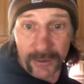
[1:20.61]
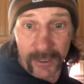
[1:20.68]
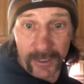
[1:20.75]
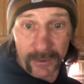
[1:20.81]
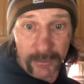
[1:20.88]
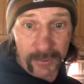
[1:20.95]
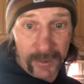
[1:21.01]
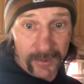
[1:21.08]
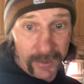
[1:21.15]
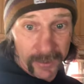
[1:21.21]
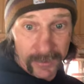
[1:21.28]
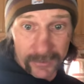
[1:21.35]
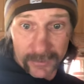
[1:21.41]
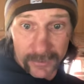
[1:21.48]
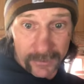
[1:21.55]
drinks with
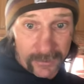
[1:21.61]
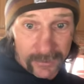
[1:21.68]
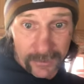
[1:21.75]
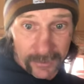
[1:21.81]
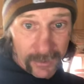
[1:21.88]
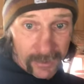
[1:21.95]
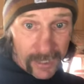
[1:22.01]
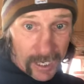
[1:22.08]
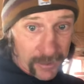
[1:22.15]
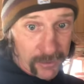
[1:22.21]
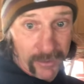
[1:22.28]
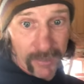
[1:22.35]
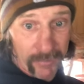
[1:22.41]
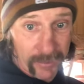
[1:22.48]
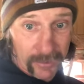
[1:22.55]
it. I
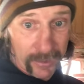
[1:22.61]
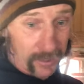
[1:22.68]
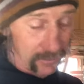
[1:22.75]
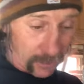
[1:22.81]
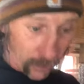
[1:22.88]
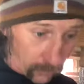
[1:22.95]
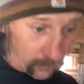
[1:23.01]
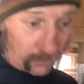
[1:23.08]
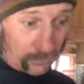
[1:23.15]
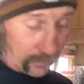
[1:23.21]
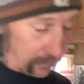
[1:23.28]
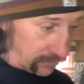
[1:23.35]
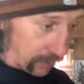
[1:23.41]
do everything. That's all. That's